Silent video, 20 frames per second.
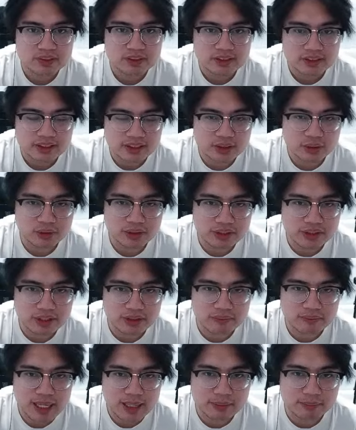That's the only
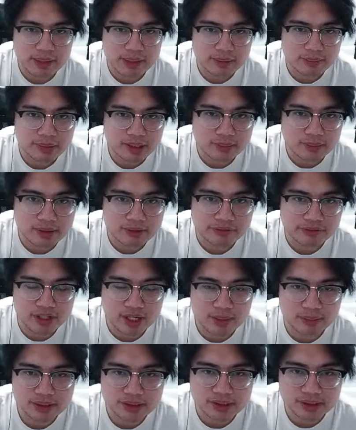thing bad part about
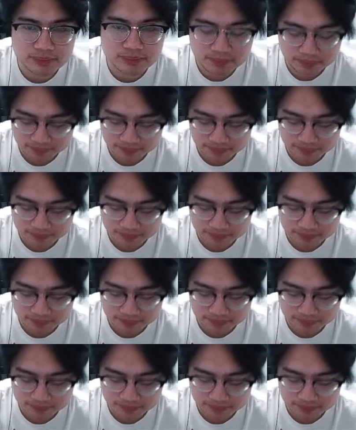Faramis.